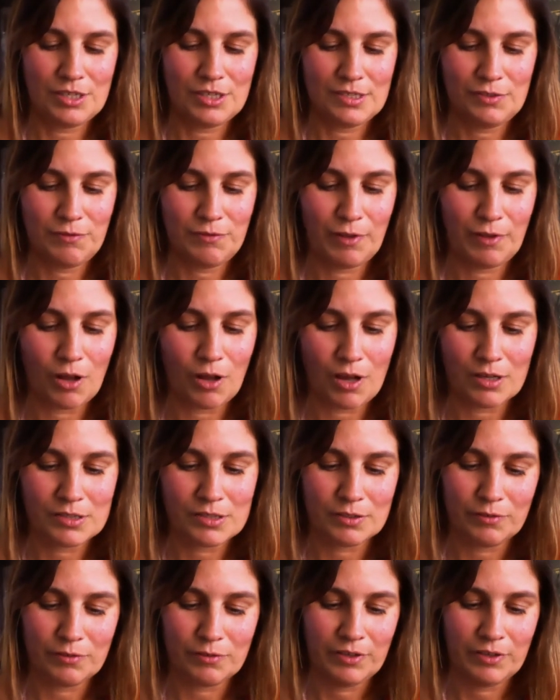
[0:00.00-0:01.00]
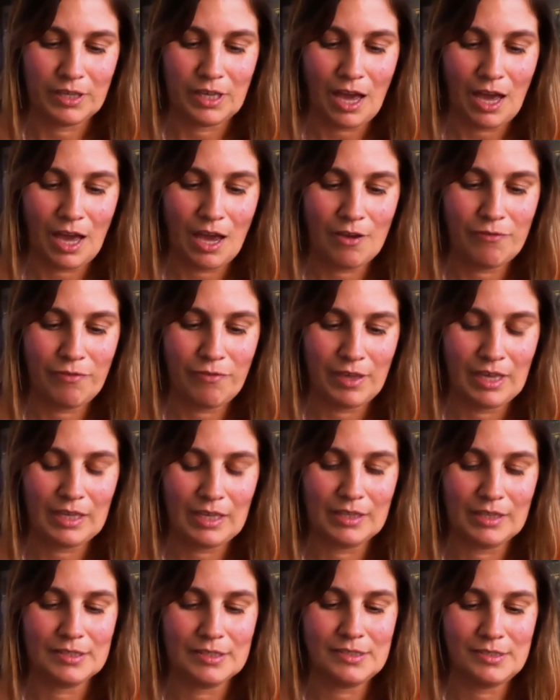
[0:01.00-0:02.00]
philosophy, I
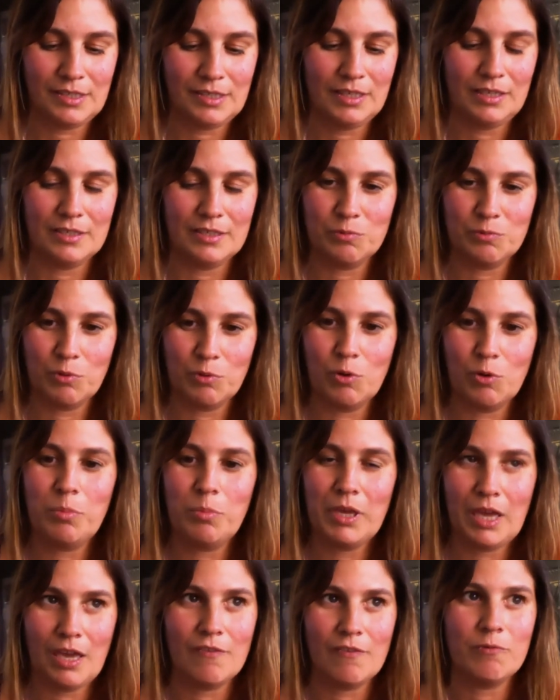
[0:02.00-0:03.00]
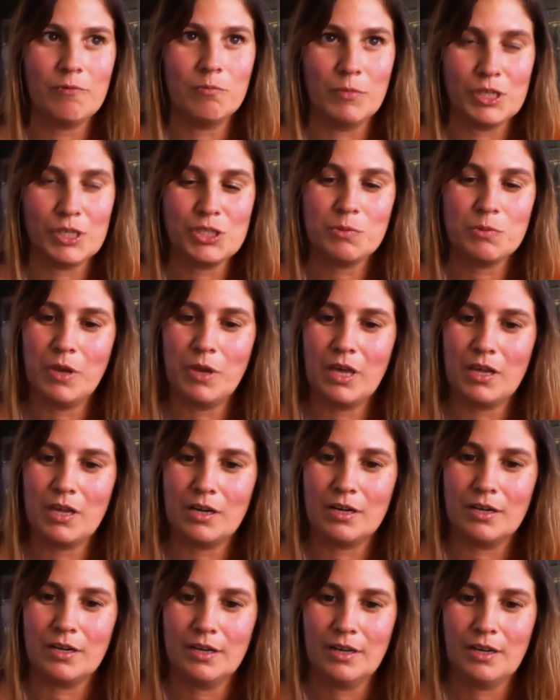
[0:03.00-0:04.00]
think the cities will behave much
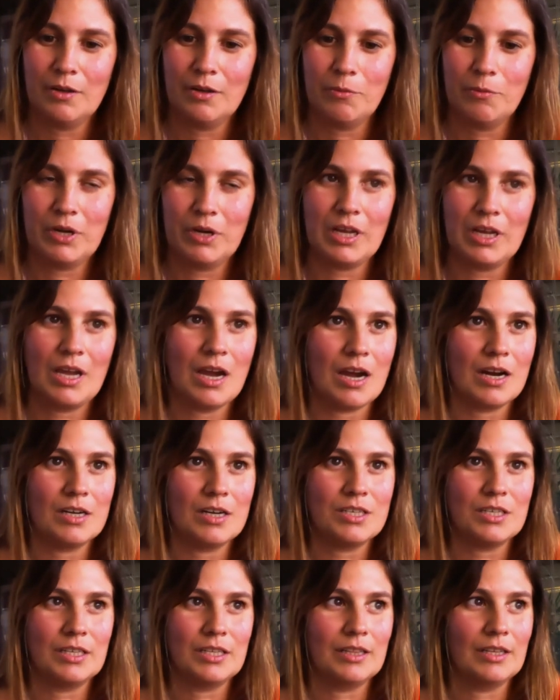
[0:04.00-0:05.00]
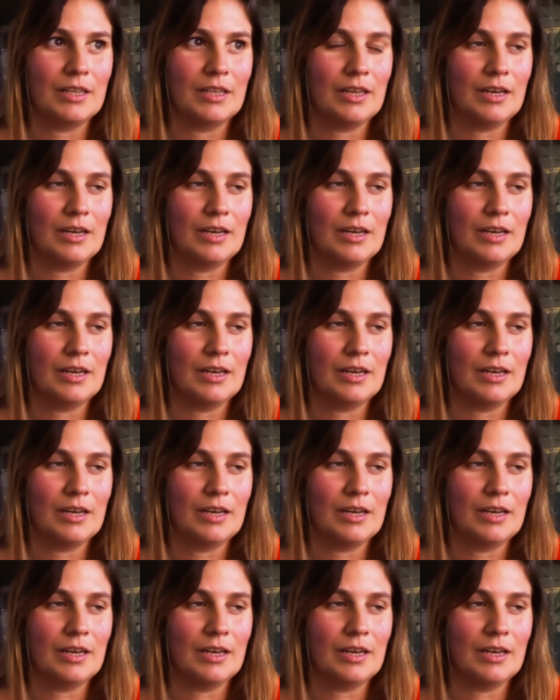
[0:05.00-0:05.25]
better regarding